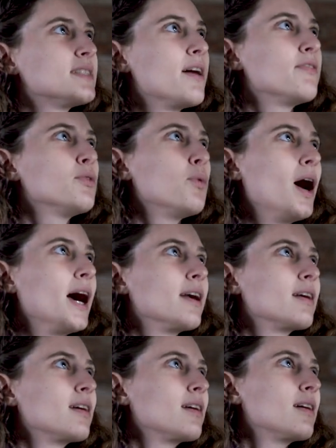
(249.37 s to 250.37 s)

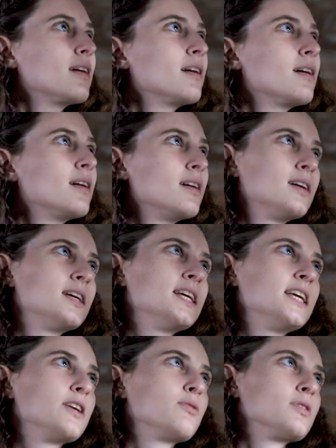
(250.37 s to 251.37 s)
7y
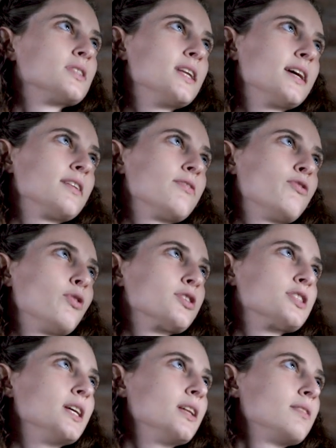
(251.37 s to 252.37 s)
equals negative
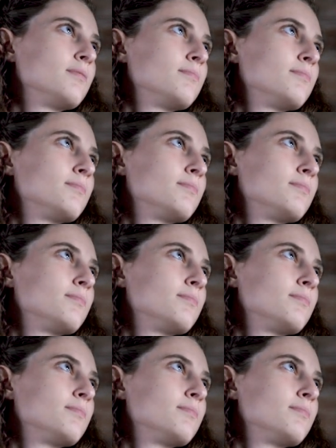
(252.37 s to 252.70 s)
14.